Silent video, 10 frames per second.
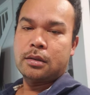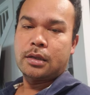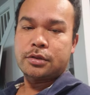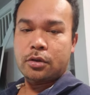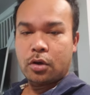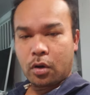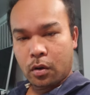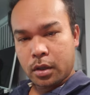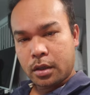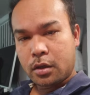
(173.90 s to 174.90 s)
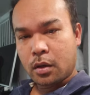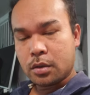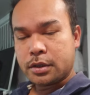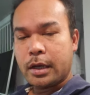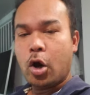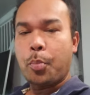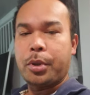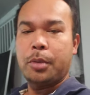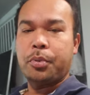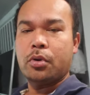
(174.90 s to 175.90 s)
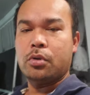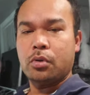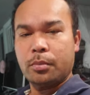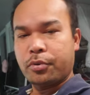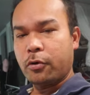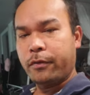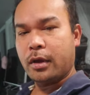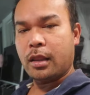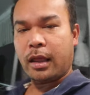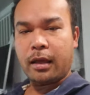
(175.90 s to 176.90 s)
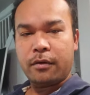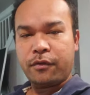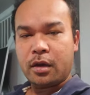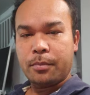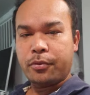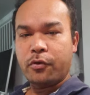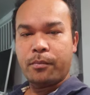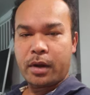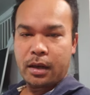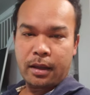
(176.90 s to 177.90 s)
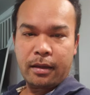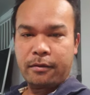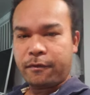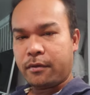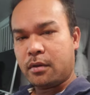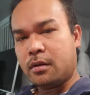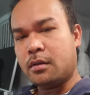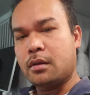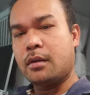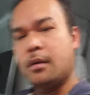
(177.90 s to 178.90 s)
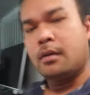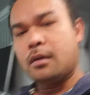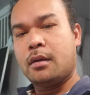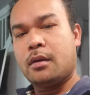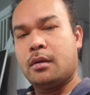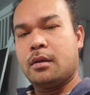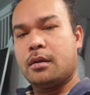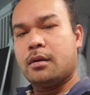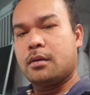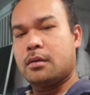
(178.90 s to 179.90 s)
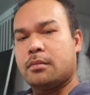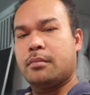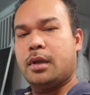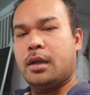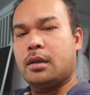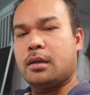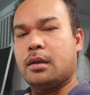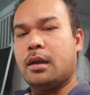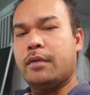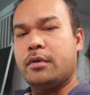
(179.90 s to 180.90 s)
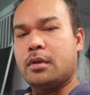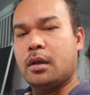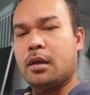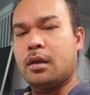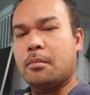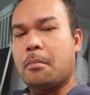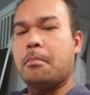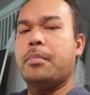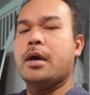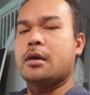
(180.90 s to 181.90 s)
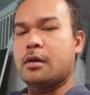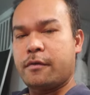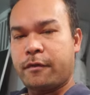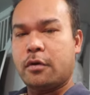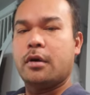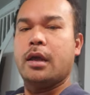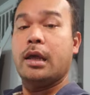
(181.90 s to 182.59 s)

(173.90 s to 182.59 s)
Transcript: that's the goal, and the goal is to help people improve their life and improve my life and make everything better for